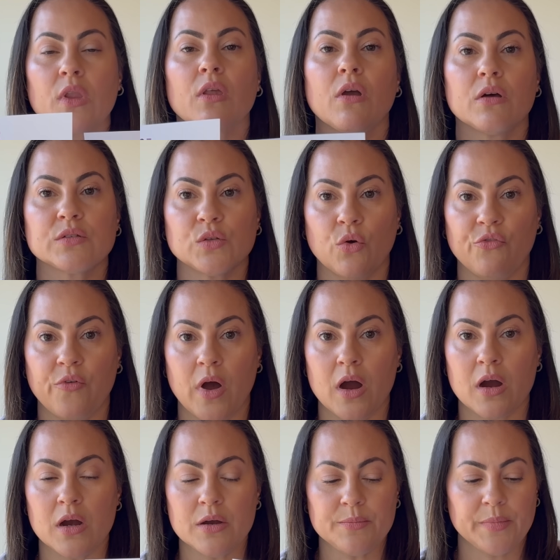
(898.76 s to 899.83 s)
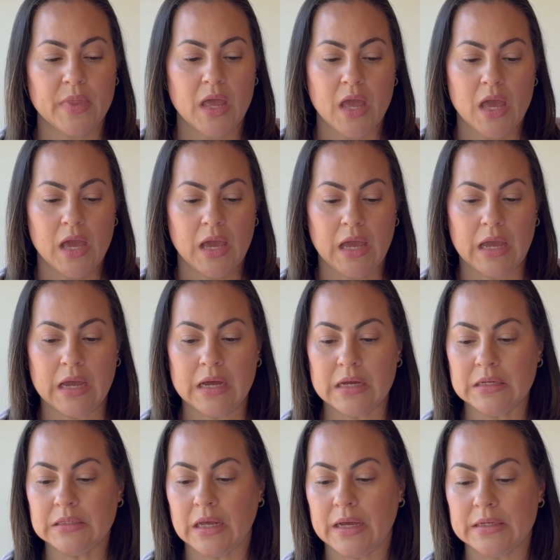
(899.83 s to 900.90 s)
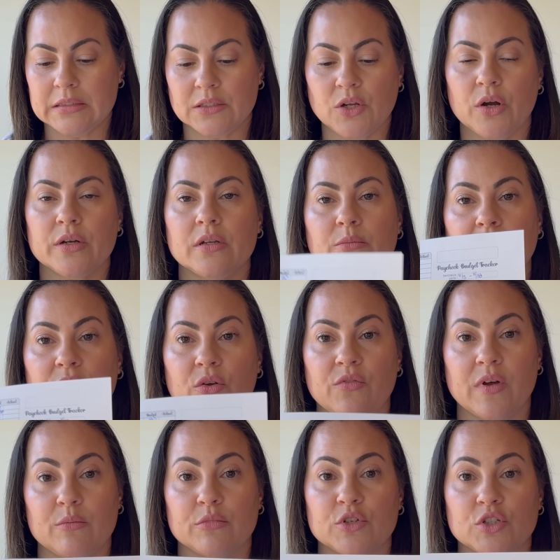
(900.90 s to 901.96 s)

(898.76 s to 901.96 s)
so far, and I started my November